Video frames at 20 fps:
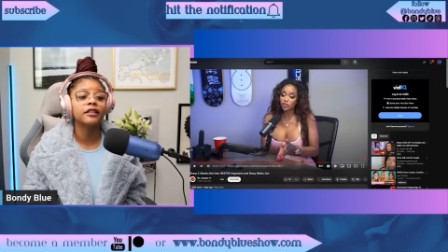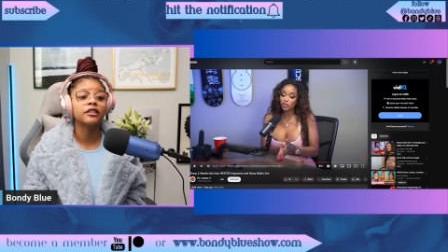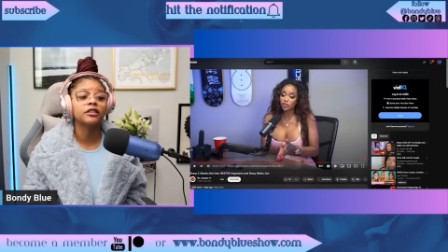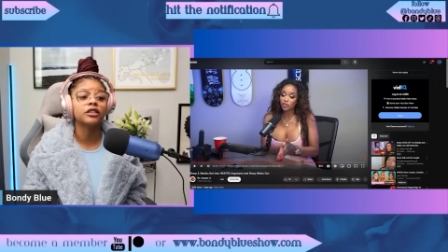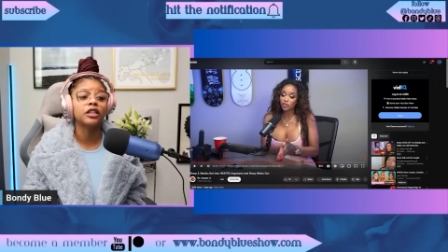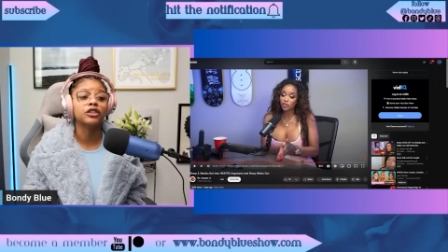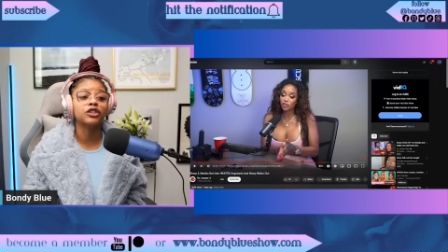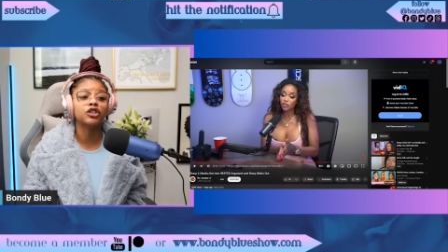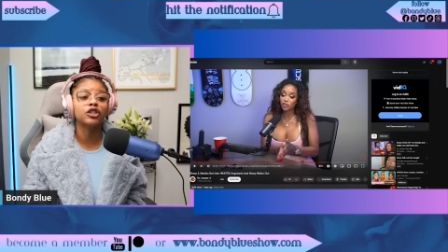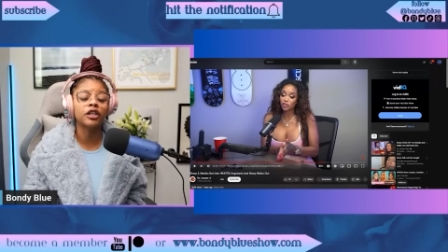
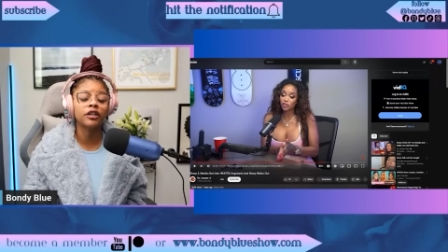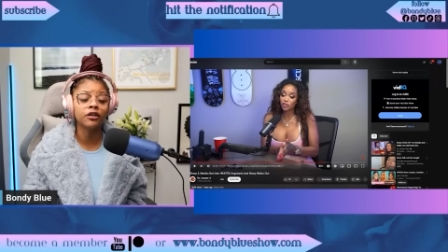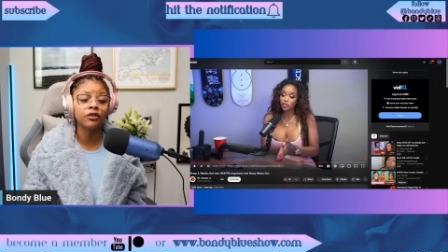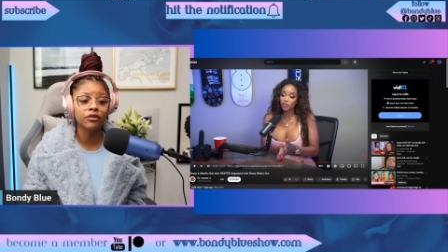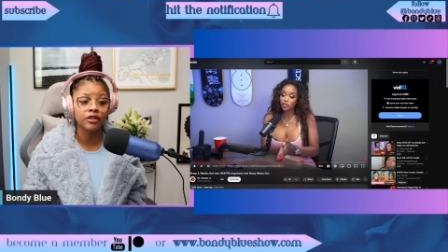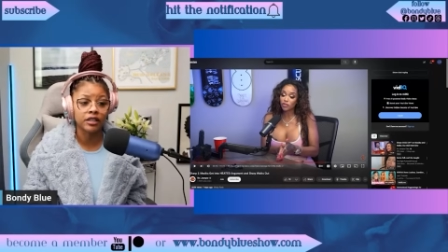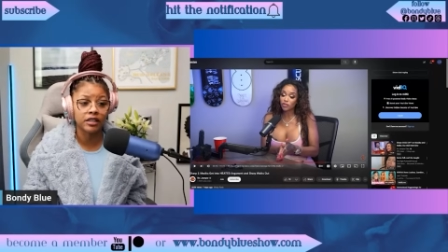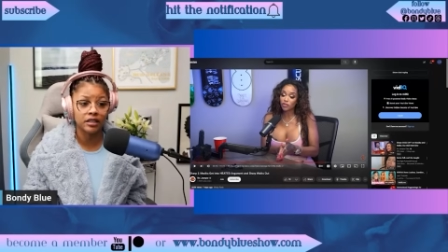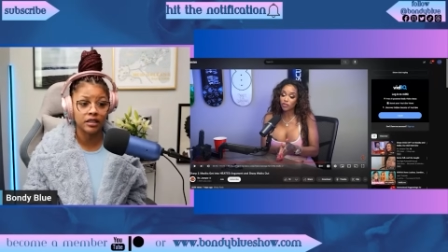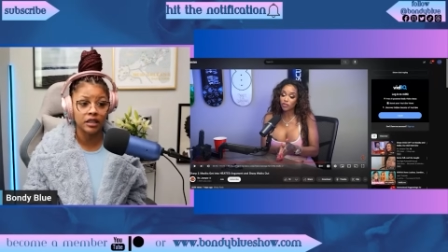
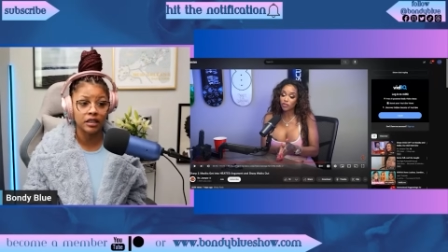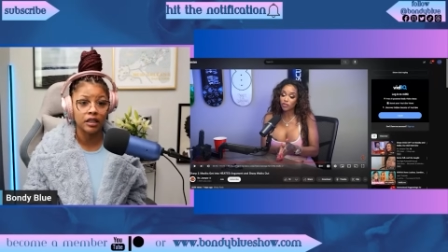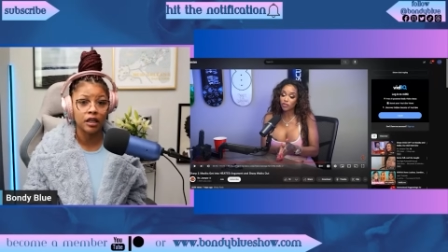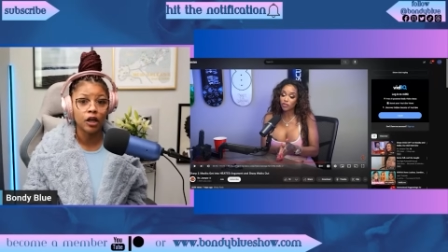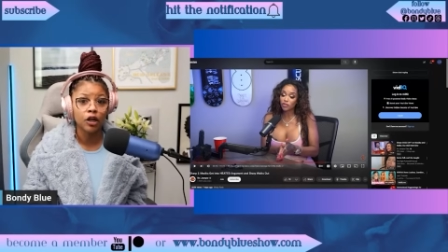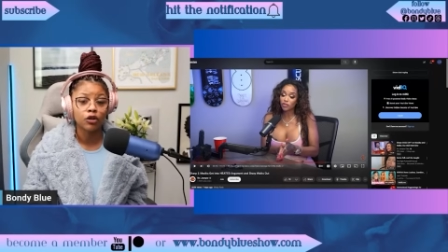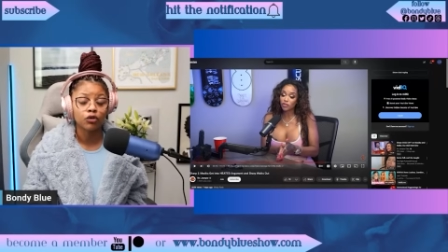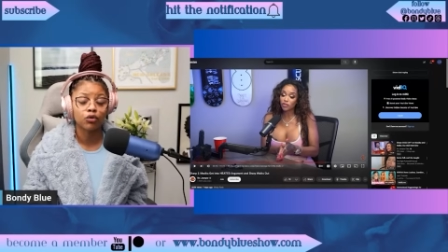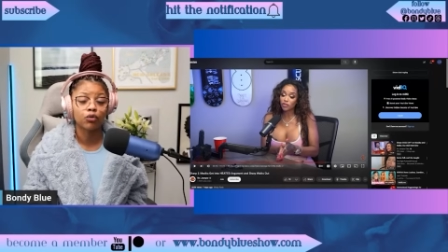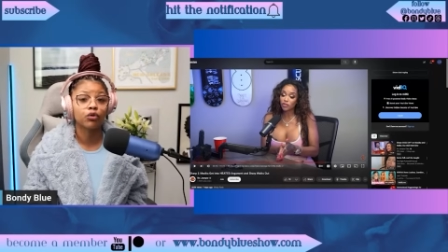degeneracy
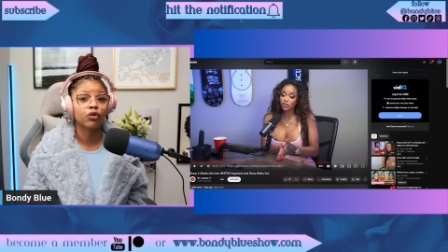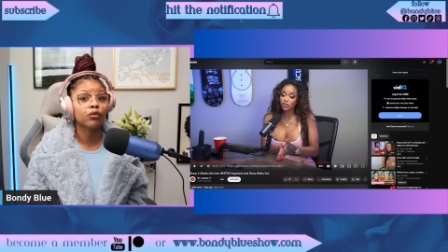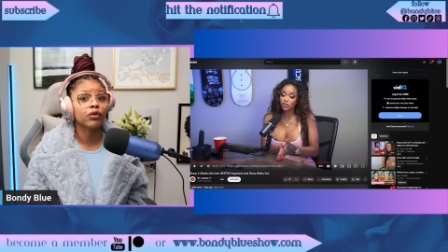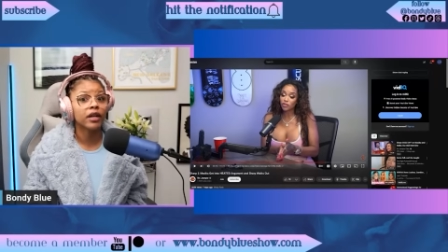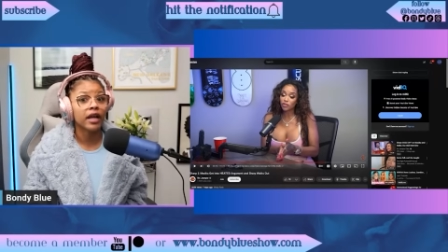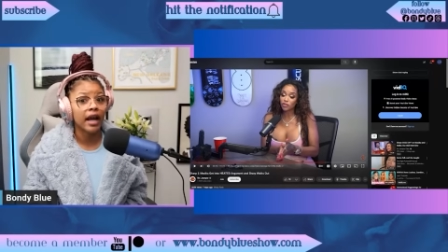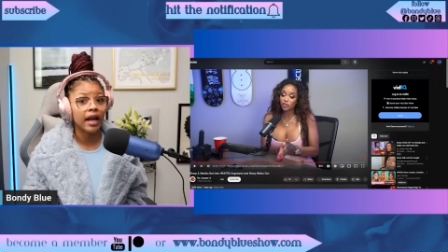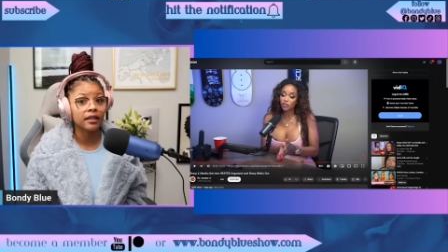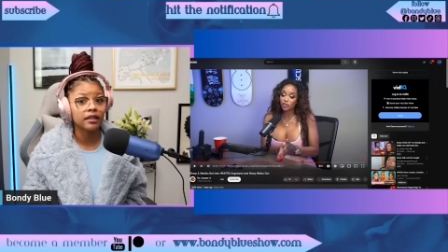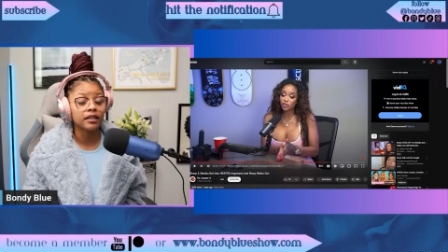through the
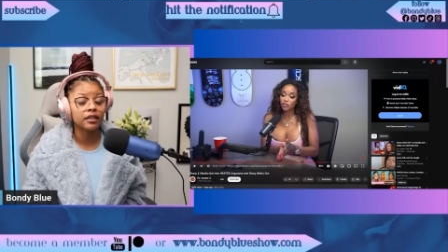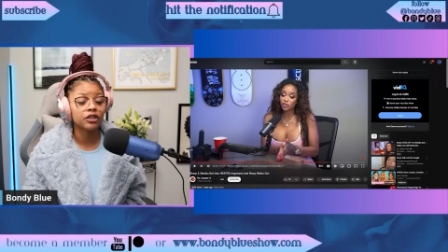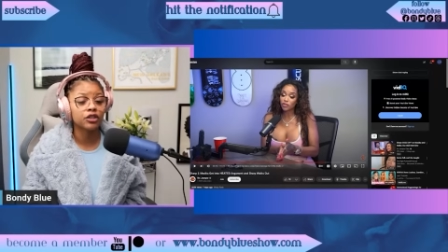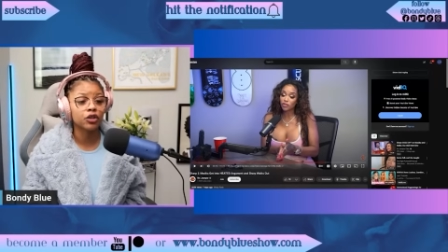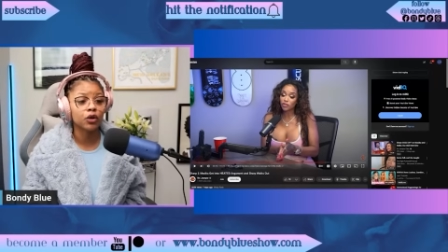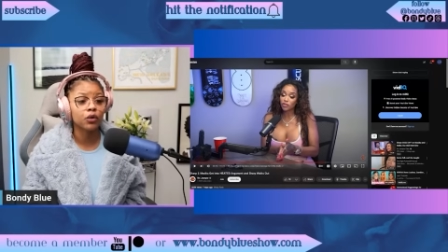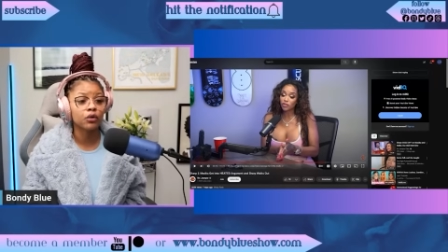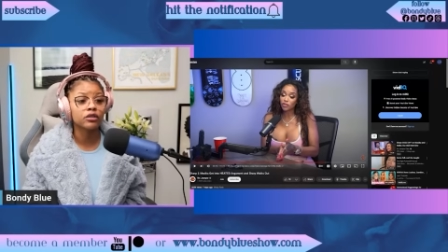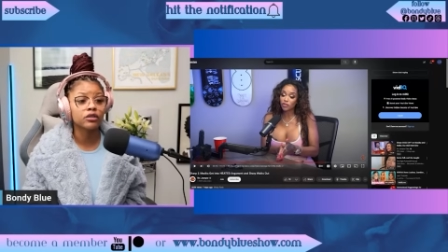reality shows and